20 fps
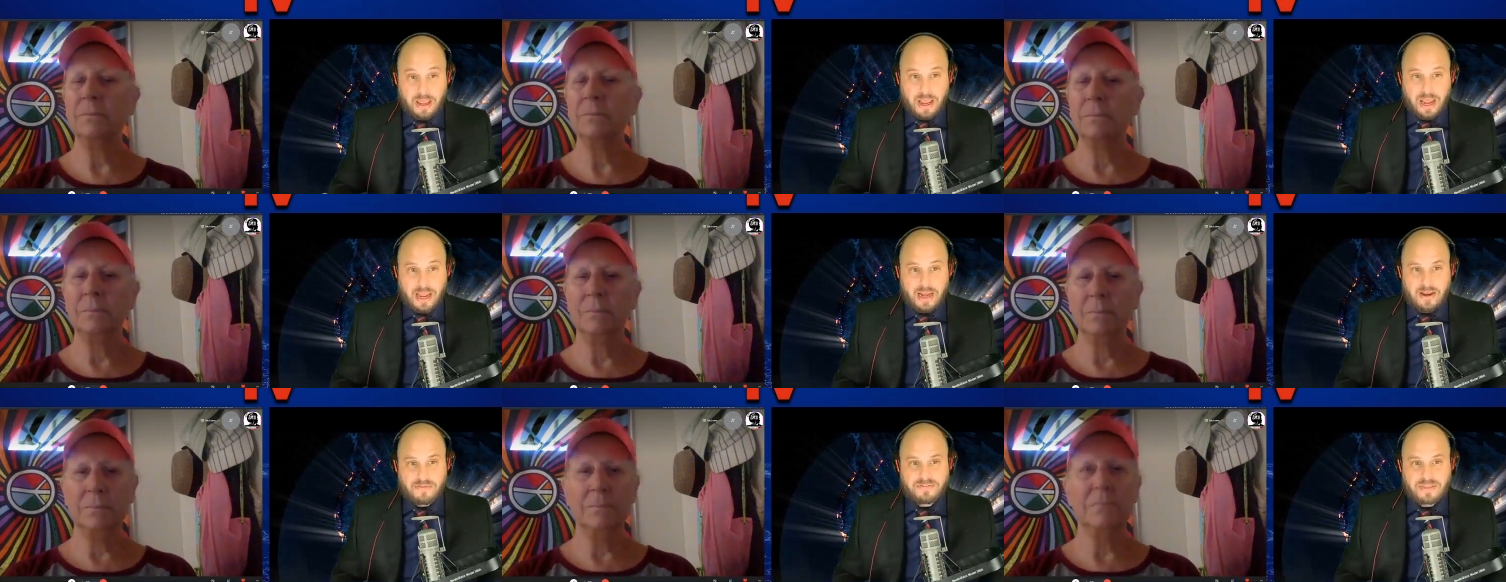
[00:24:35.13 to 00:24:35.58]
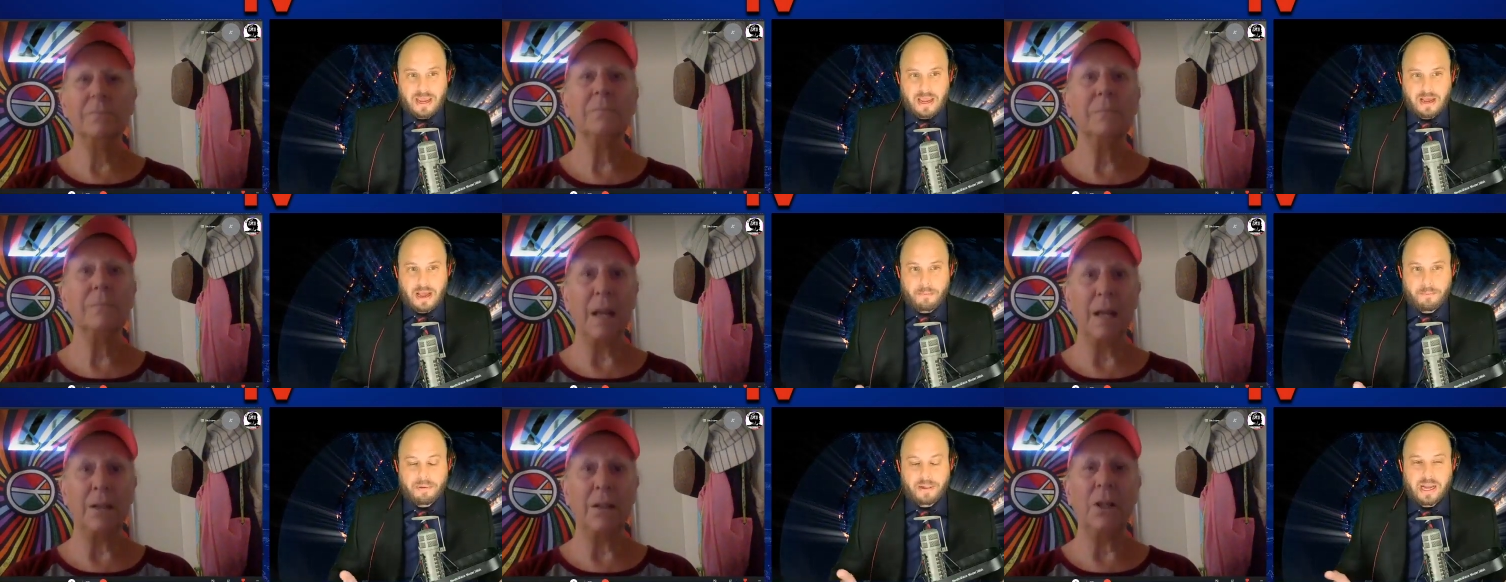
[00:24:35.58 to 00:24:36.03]
Speaker 1: and if they
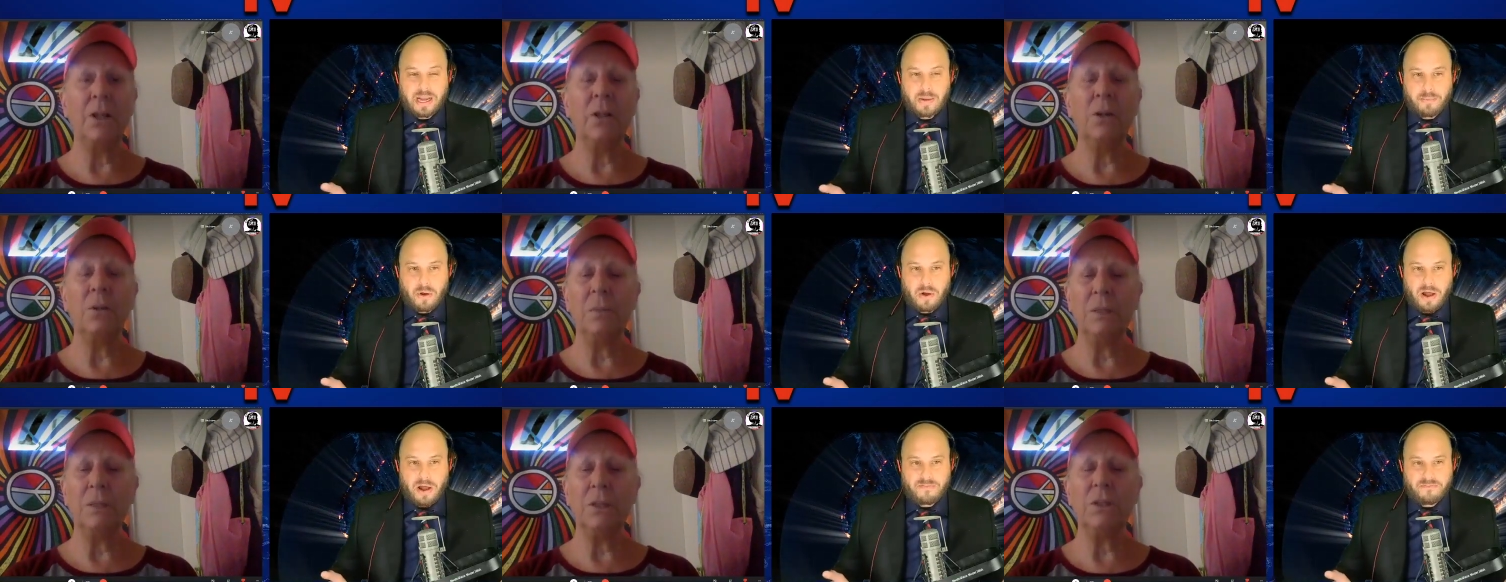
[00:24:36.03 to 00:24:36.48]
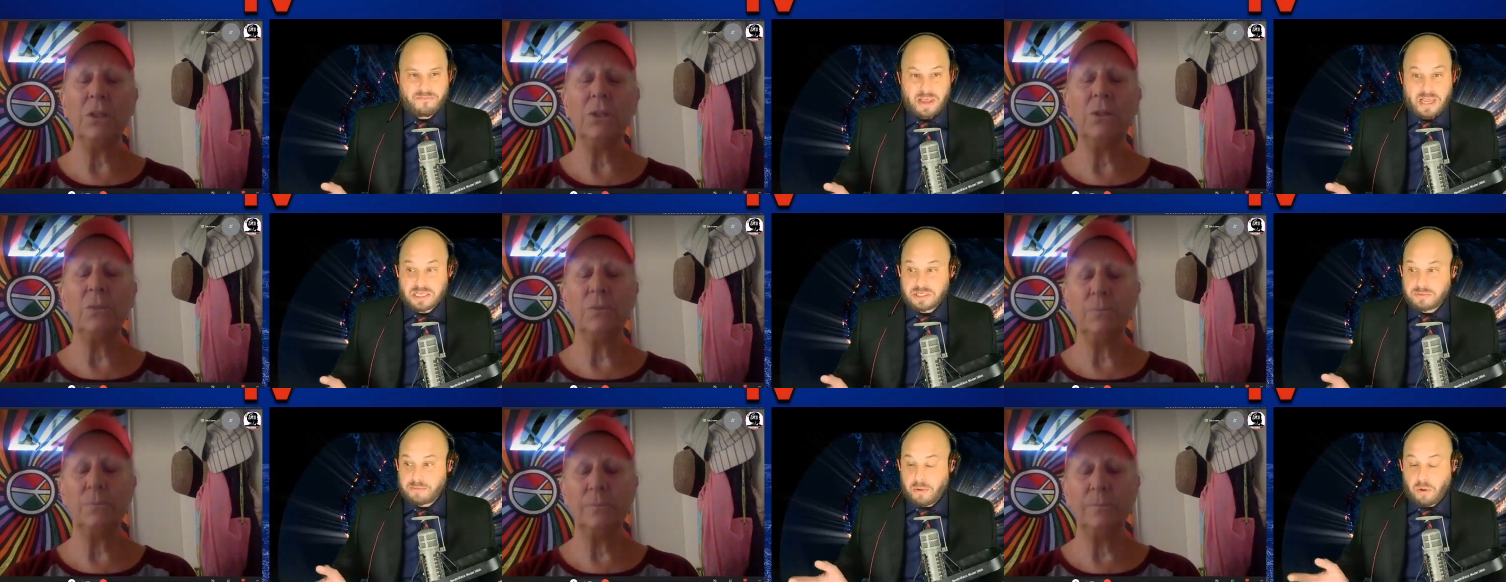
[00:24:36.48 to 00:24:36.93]
complain about on
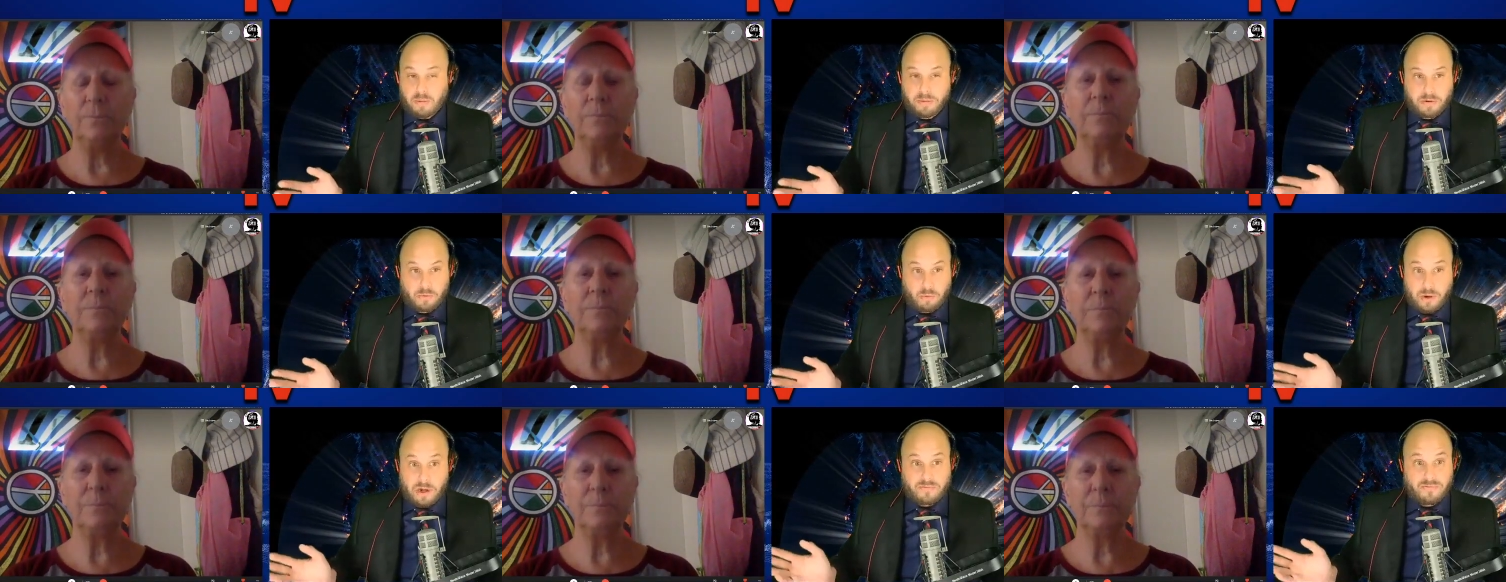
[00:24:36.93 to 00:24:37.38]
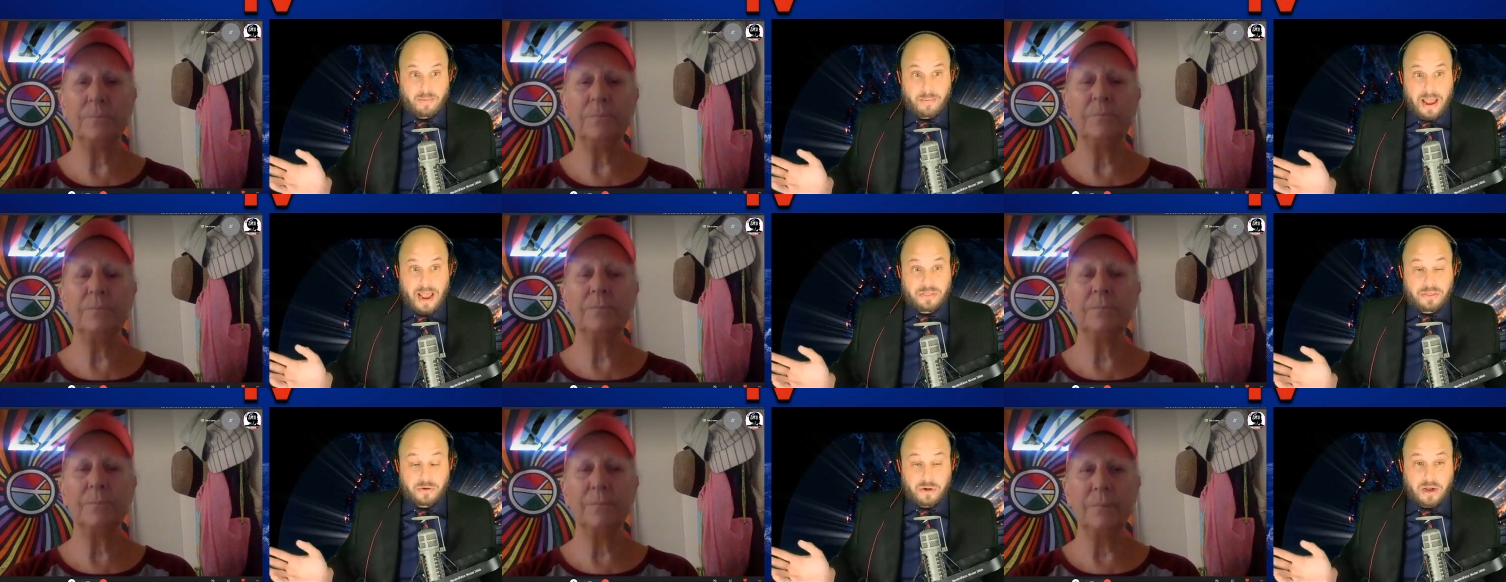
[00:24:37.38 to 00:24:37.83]
Facebook, one of them
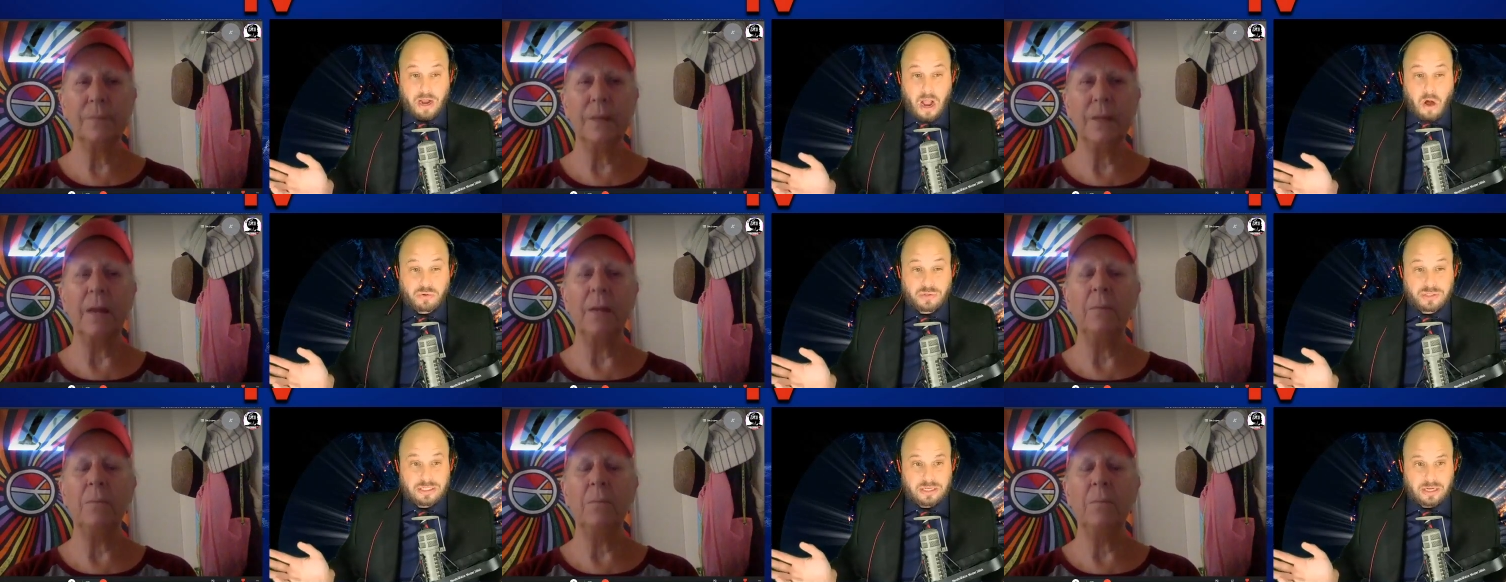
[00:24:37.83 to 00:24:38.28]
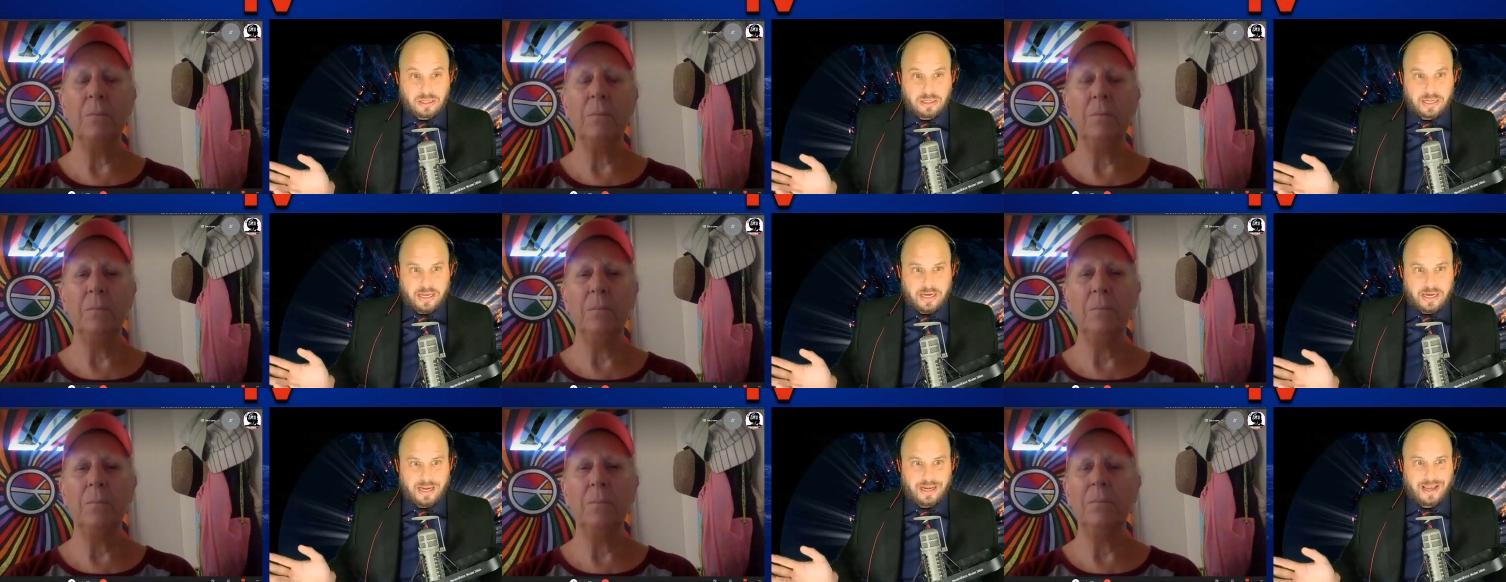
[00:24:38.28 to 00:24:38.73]
had their accounts
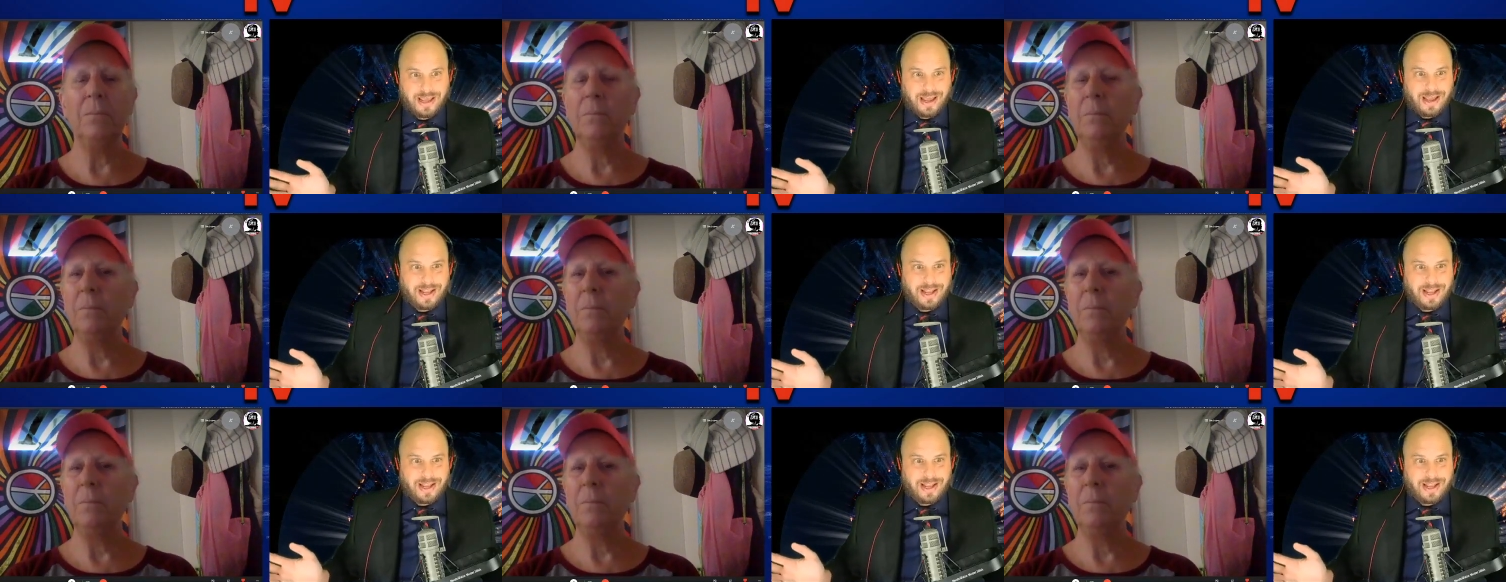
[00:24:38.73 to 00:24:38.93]
deleted.